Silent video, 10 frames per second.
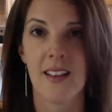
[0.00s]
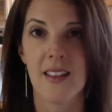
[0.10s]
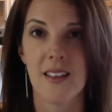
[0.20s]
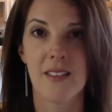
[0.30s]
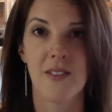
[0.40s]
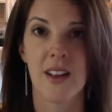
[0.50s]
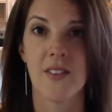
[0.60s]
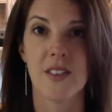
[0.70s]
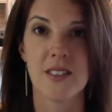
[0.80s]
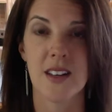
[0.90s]
the
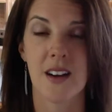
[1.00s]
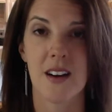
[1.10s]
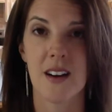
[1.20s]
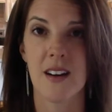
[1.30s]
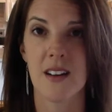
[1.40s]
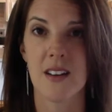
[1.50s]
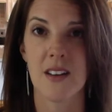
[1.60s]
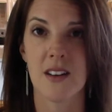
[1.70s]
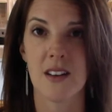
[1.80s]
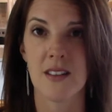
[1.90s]
vetiver sticker on
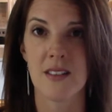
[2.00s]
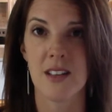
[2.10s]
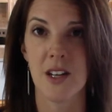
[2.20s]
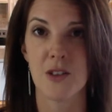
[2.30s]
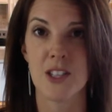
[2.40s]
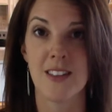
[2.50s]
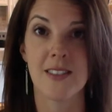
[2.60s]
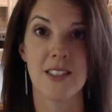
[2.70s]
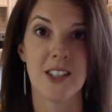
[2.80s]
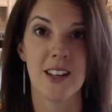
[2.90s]
your sheets
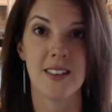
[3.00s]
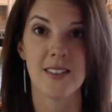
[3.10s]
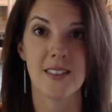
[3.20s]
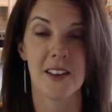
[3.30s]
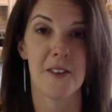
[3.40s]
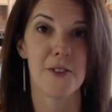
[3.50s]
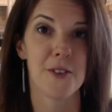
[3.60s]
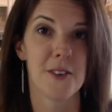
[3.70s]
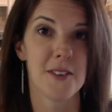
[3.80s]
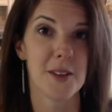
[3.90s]
and sheets of
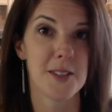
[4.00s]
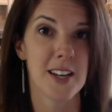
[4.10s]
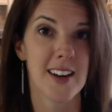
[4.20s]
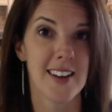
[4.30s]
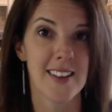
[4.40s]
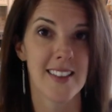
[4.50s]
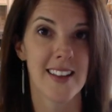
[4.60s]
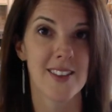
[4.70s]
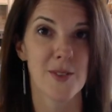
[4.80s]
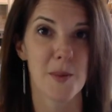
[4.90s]
doTERRA
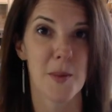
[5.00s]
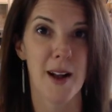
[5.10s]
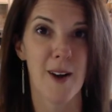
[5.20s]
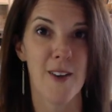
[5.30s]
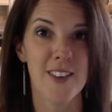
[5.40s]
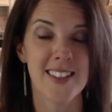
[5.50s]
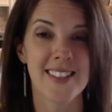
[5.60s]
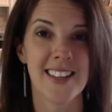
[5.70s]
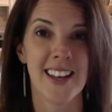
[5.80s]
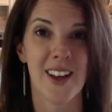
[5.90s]
things from your back office,
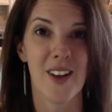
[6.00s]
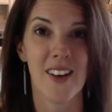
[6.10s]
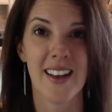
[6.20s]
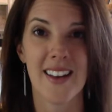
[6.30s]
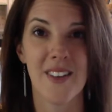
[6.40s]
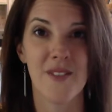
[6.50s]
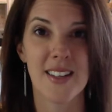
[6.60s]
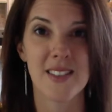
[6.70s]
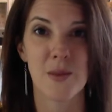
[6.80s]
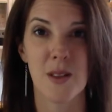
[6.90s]
go ahead and
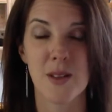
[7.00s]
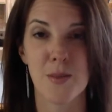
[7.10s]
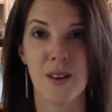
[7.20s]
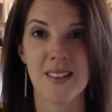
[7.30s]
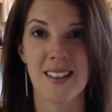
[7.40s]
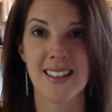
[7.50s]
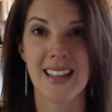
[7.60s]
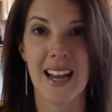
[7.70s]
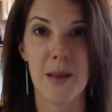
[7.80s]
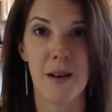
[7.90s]
invest in one of those books. I think
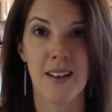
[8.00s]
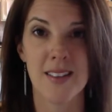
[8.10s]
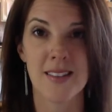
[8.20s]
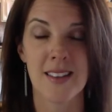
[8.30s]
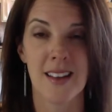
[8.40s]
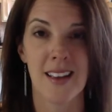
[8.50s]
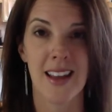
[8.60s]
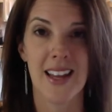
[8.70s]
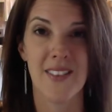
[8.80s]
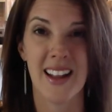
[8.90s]
it's $80.
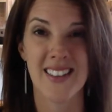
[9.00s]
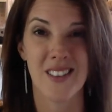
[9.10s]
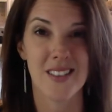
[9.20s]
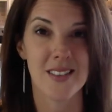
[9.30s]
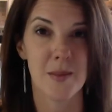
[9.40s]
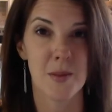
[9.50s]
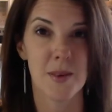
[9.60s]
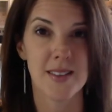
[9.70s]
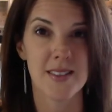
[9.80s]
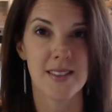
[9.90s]
It even has all the
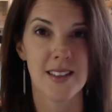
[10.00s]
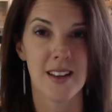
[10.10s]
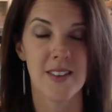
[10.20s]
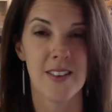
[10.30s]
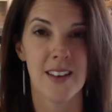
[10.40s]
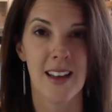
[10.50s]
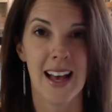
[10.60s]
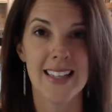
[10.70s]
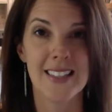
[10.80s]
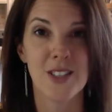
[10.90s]
supplements and stuff.
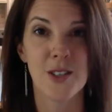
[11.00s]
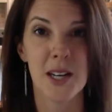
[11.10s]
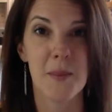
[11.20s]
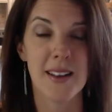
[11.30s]
I did treat